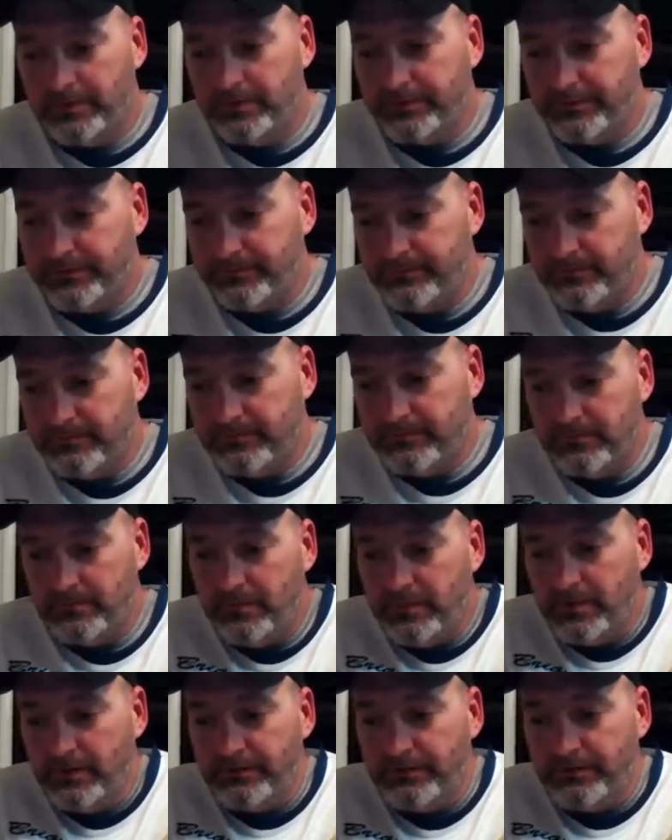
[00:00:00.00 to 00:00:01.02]
There's
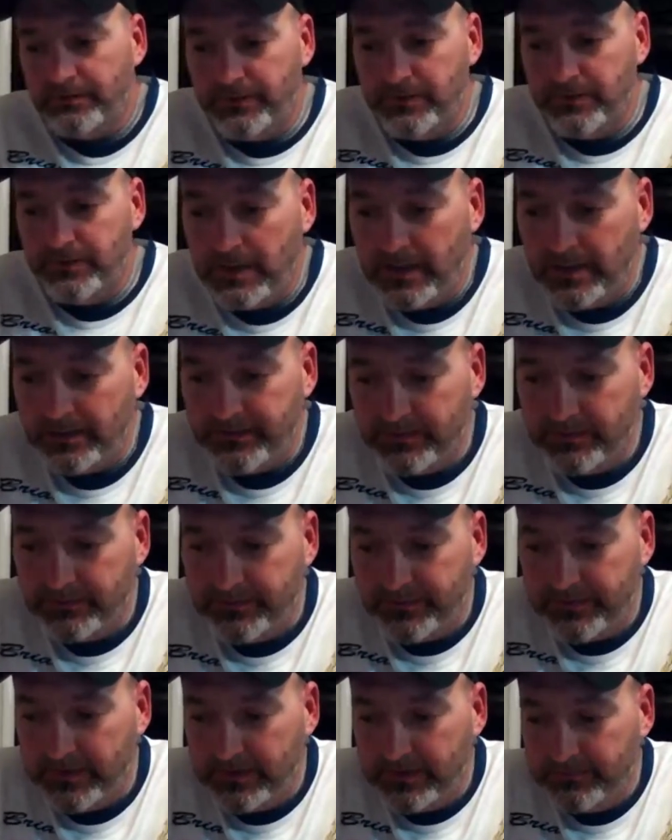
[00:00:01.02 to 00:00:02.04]
a few guys that have
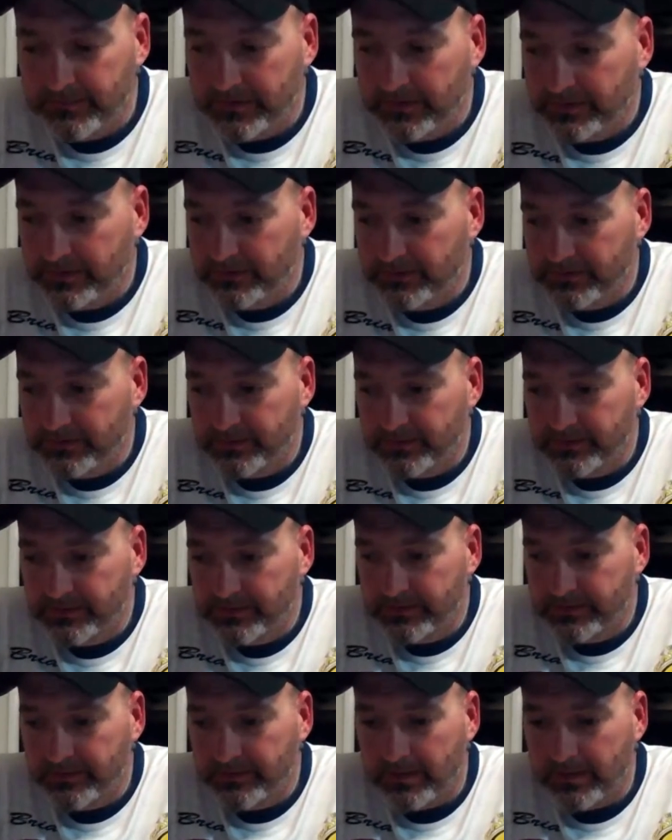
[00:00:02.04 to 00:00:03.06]
seen me do it.
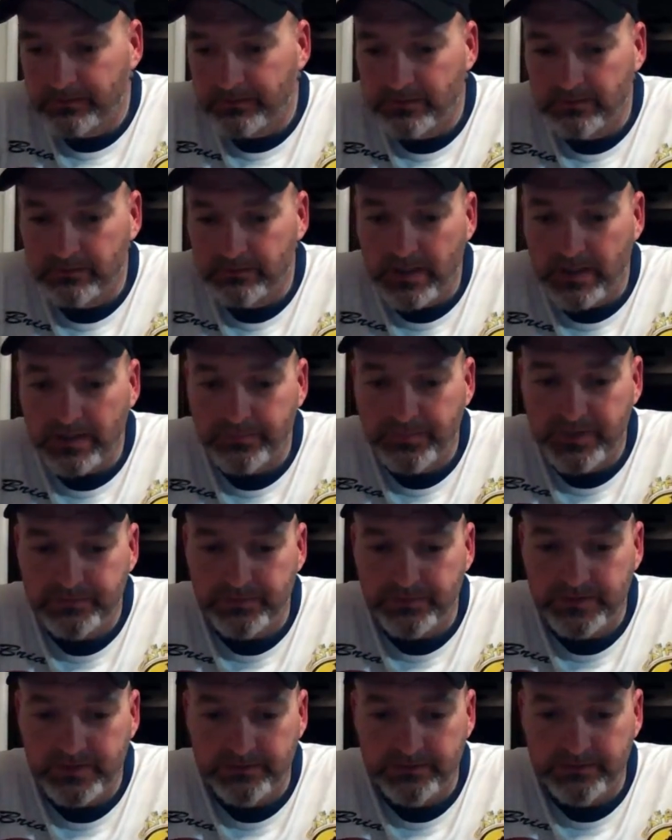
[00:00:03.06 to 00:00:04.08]
I don't know. A lot of people
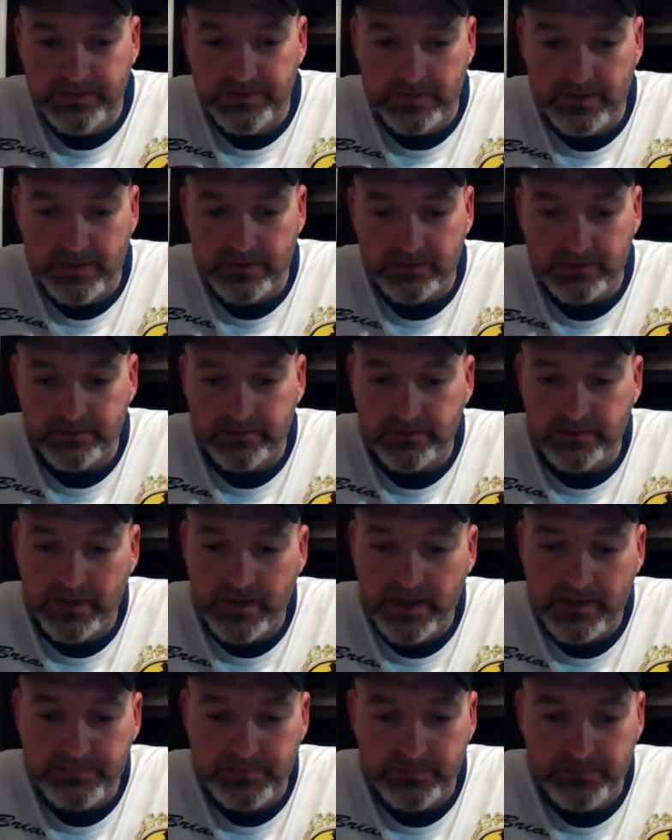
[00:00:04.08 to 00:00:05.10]
give me a lot of
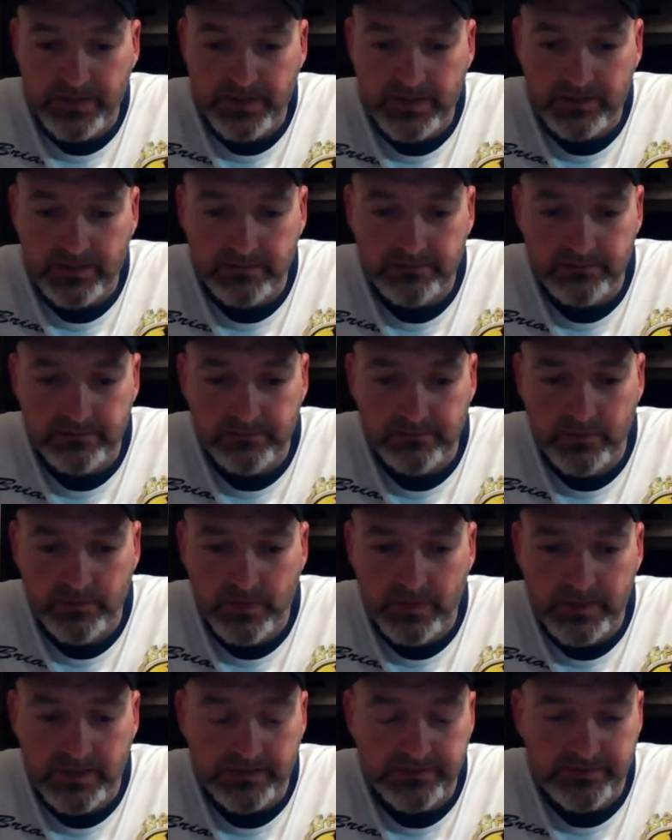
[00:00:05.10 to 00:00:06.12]
crap about the
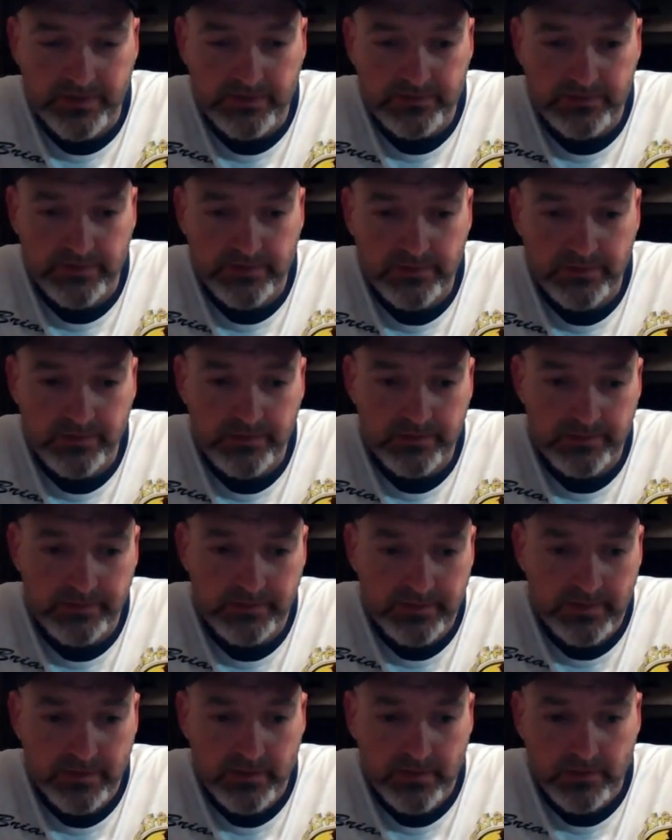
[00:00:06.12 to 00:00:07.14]
way I set the hook.
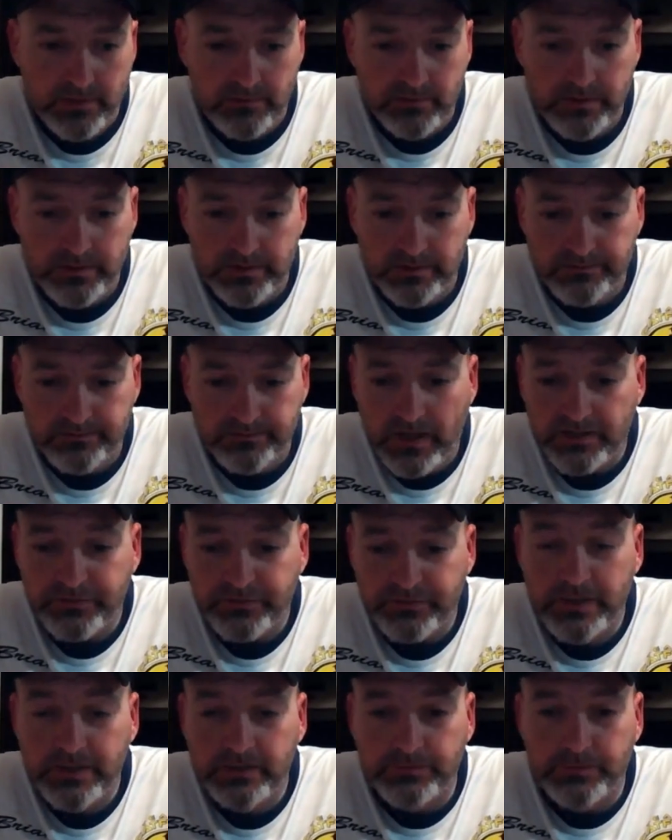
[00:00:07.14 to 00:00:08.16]
Well, I
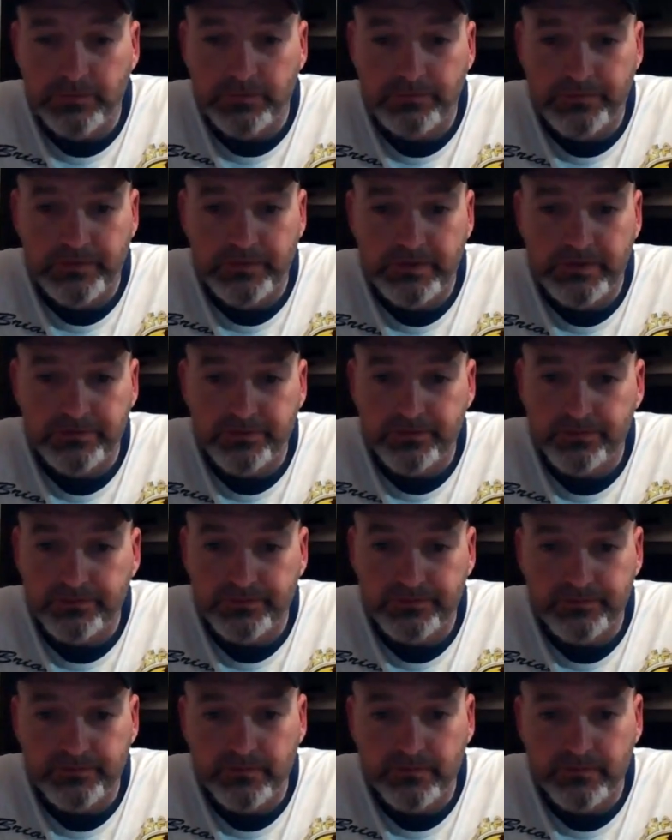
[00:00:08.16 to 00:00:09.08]
swing for the fence.